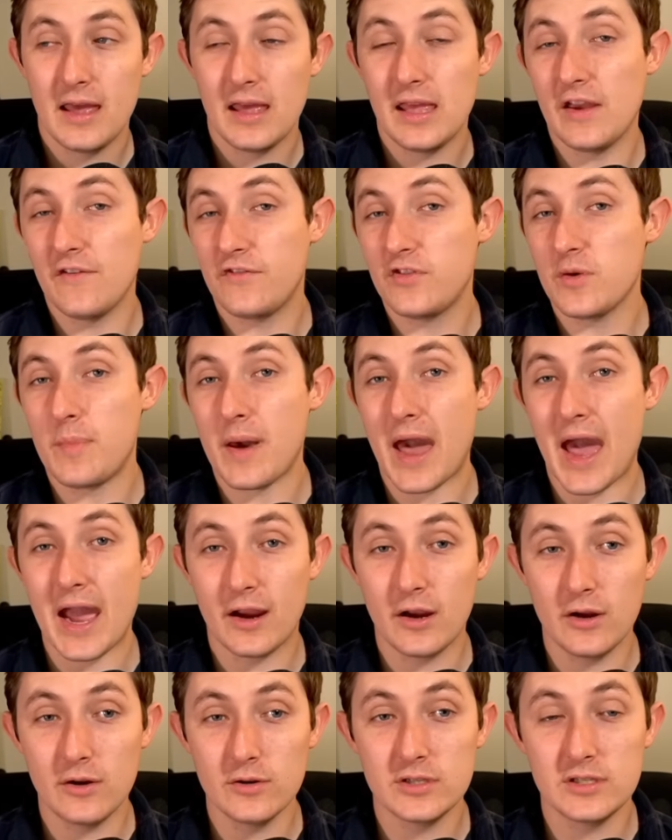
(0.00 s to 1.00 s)
If the
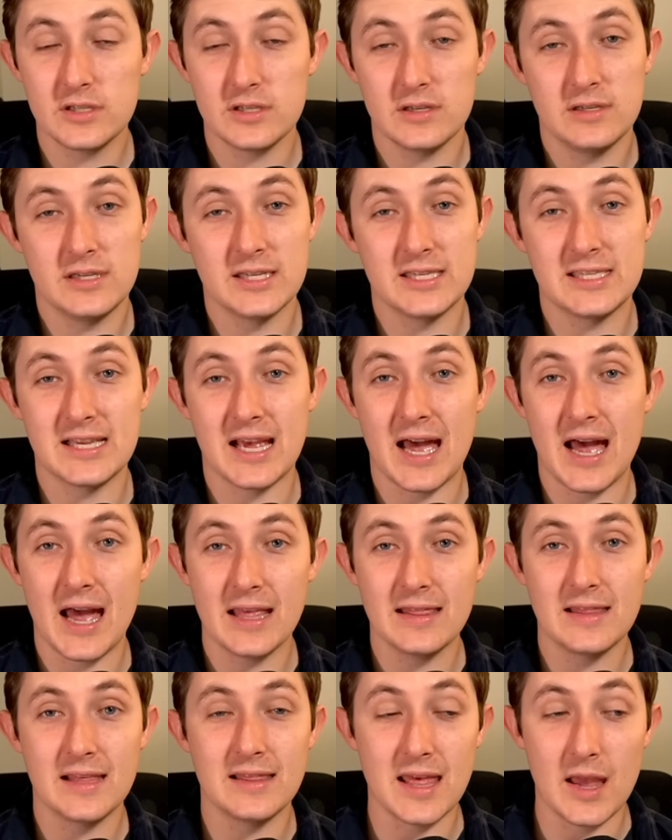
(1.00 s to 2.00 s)
Packers
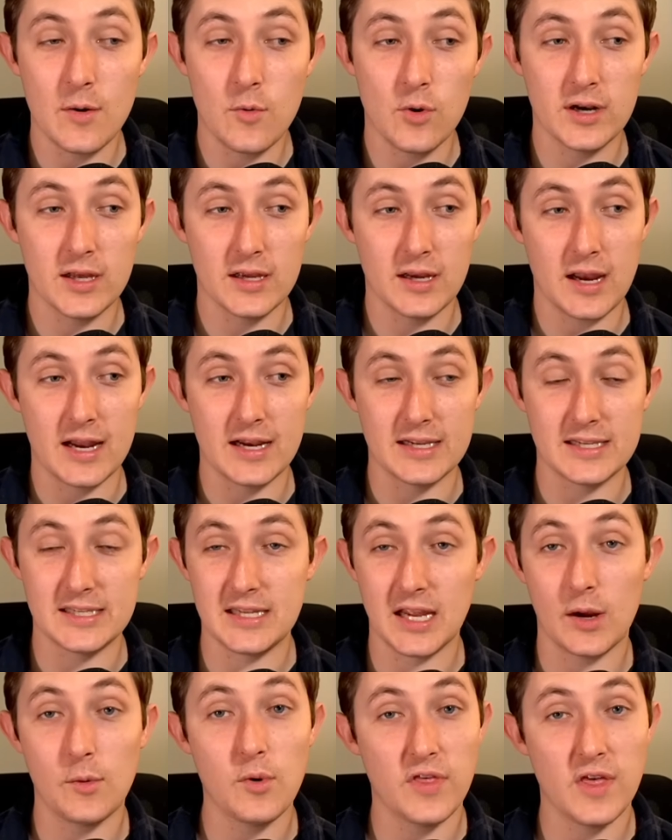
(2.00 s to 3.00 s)
decide that they want to kind of
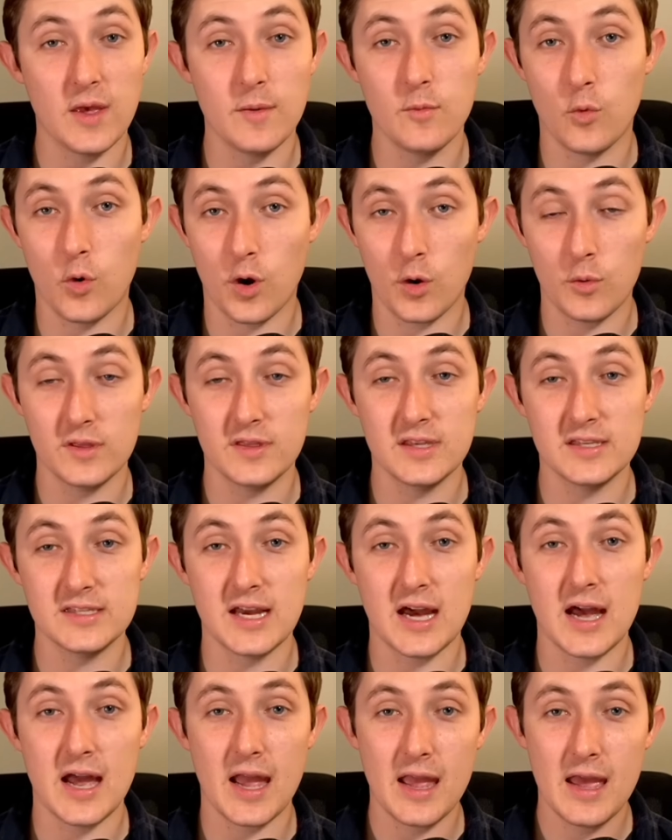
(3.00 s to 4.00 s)
stick with him, work with this
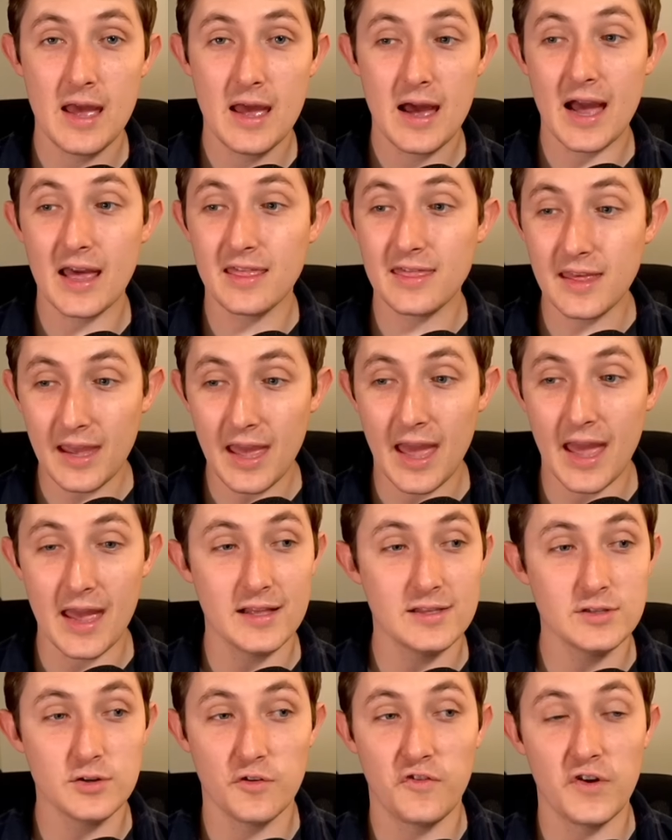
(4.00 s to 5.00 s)
guy, I think
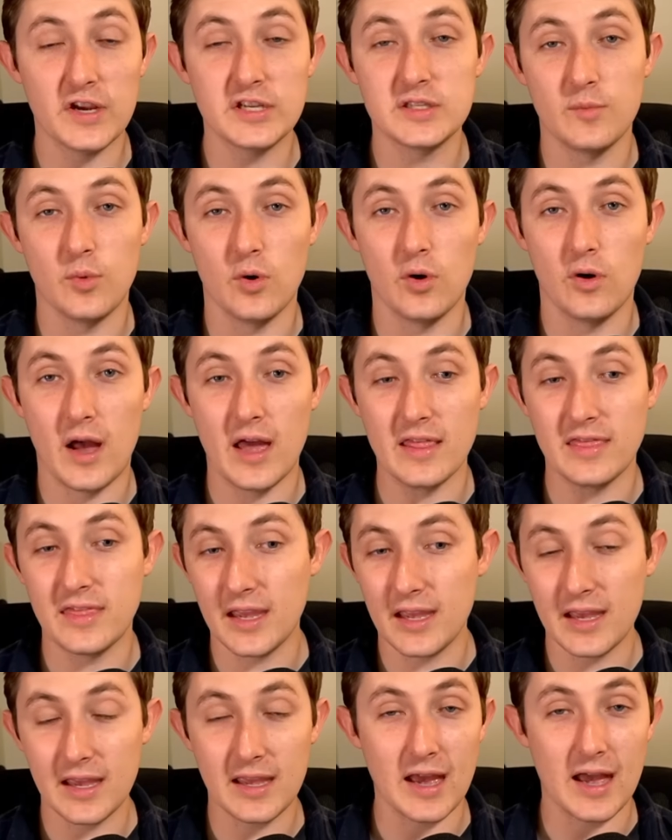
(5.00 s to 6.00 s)
hands are fixable. I
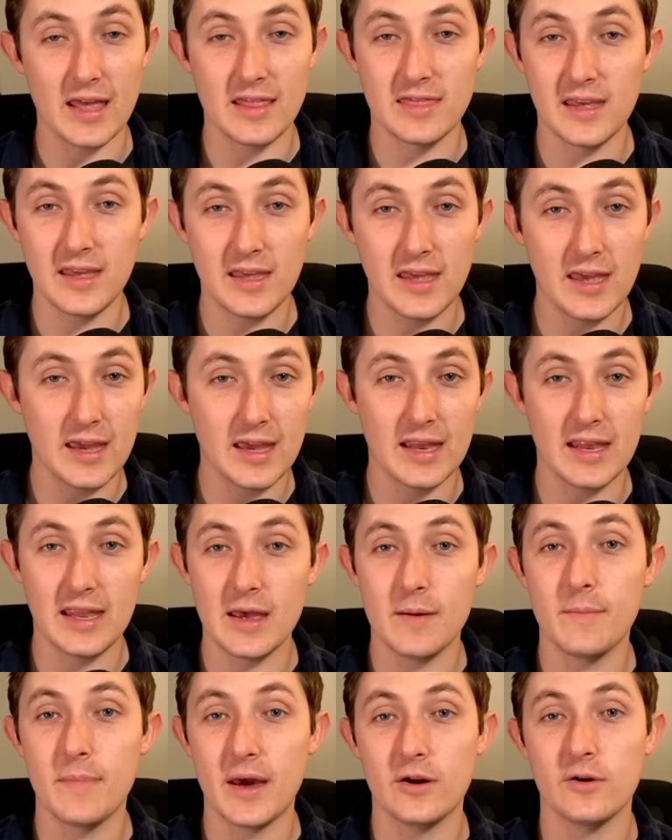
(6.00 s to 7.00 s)
think he can
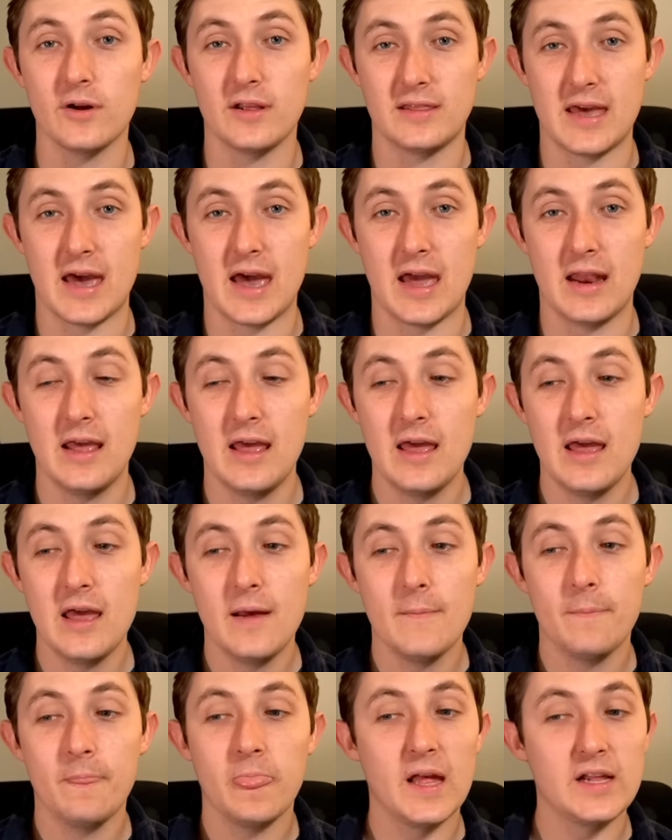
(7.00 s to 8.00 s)
get better at that.
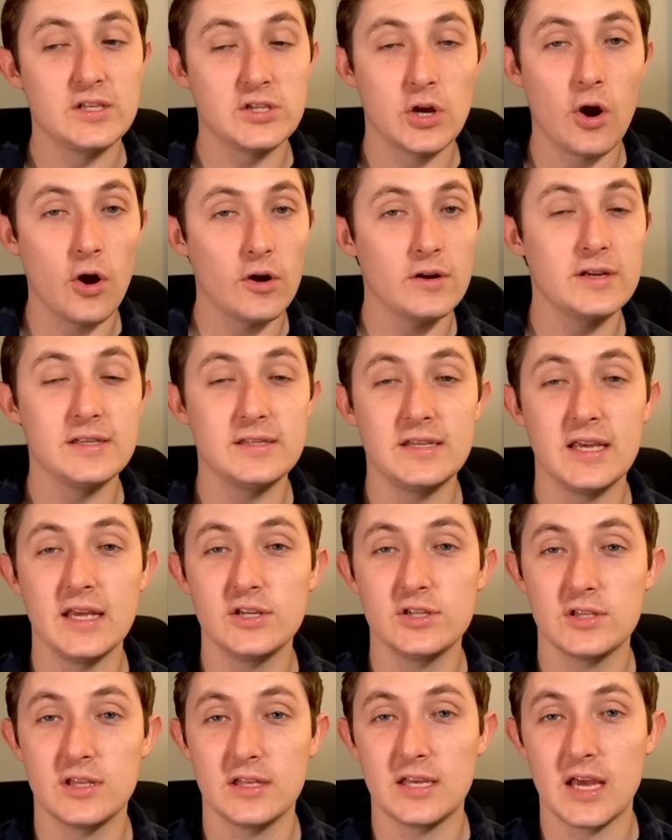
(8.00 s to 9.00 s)
It's hard to
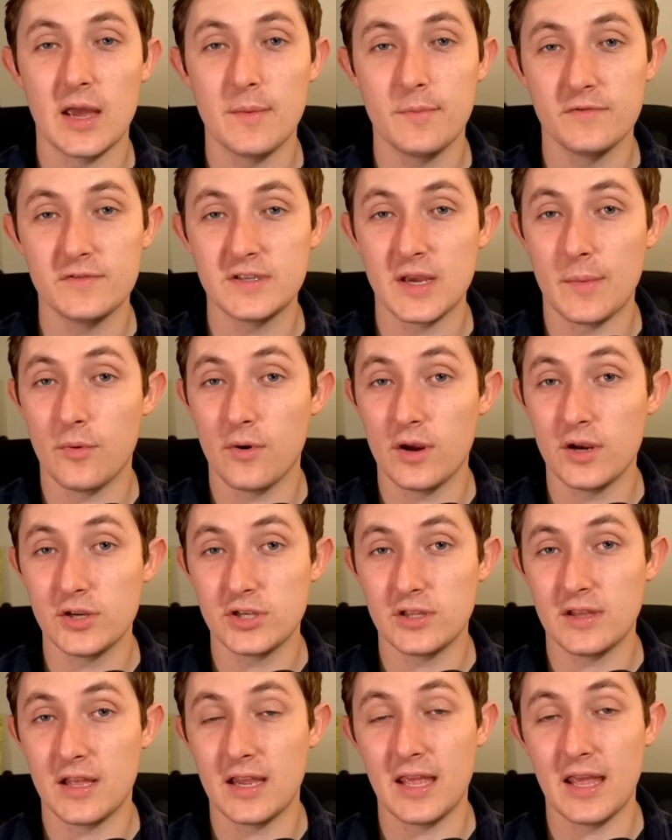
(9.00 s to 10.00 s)
teach the type of
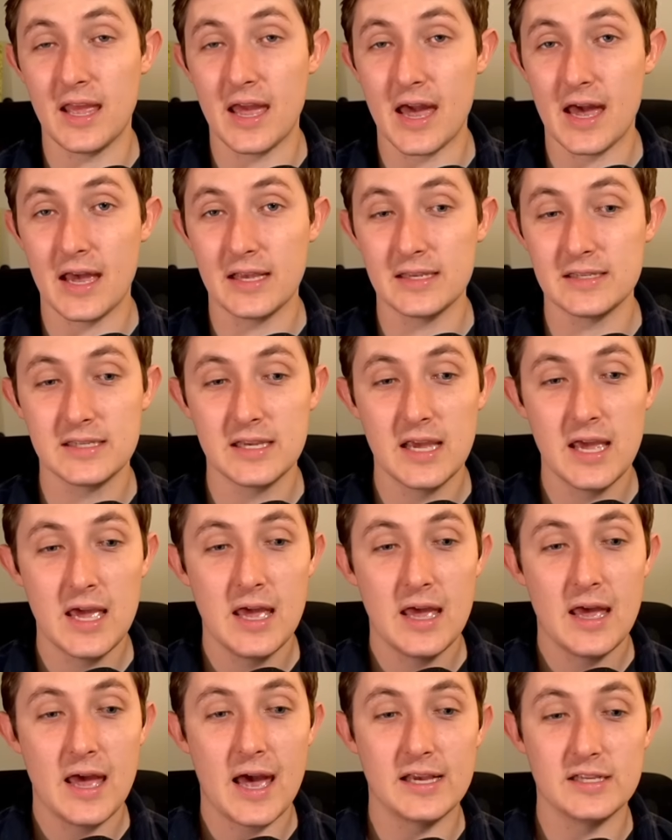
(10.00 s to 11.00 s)
separation that he has
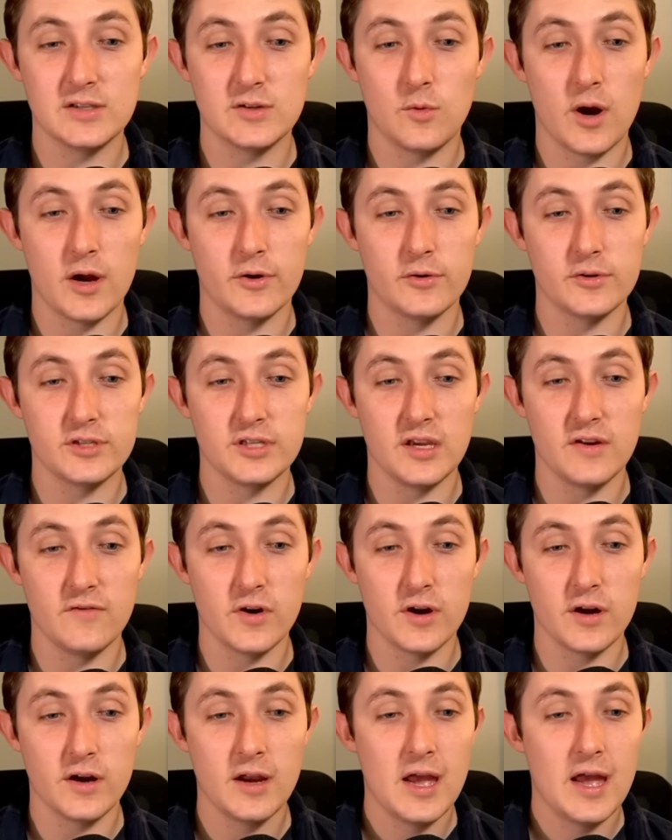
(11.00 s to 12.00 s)
as a wide
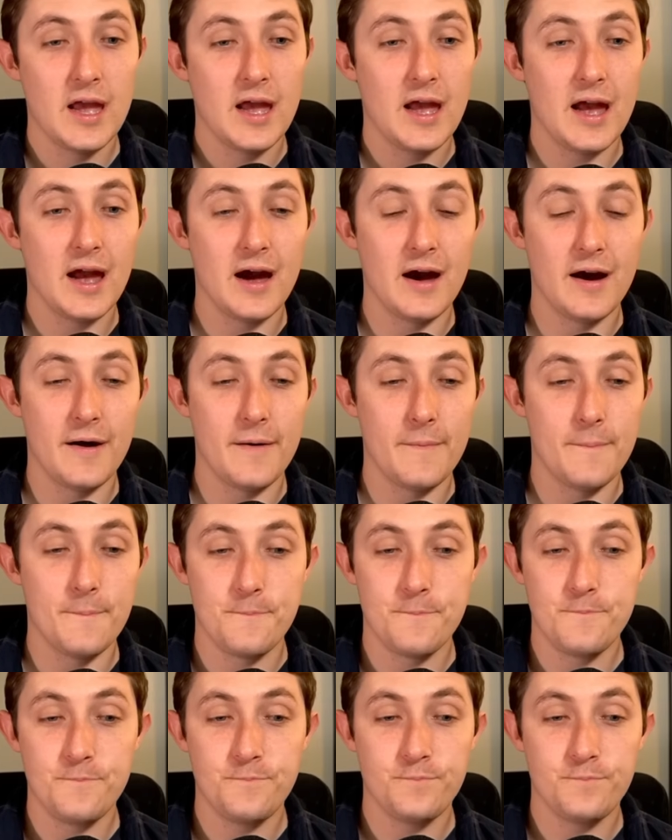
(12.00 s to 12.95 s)
receiver. And